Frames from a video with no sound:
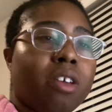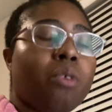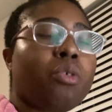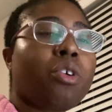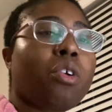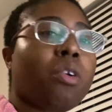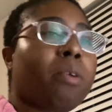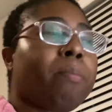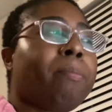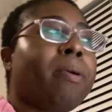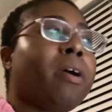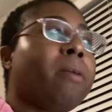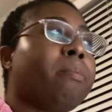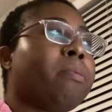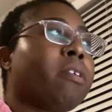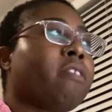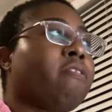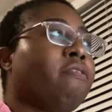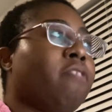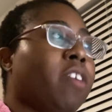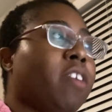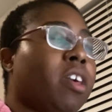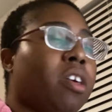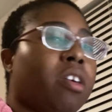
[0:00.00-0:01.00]
you're a public
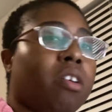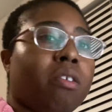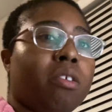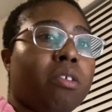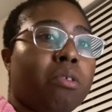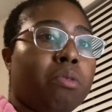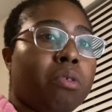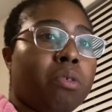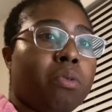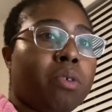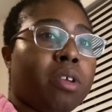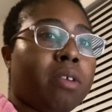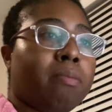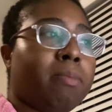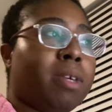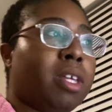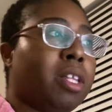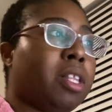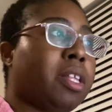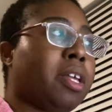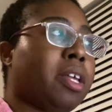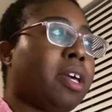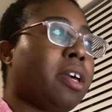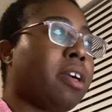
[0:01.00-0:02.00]
figure. You know what I
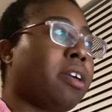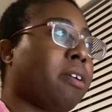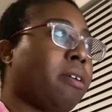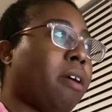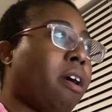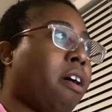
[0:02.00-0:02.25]
mean? Like,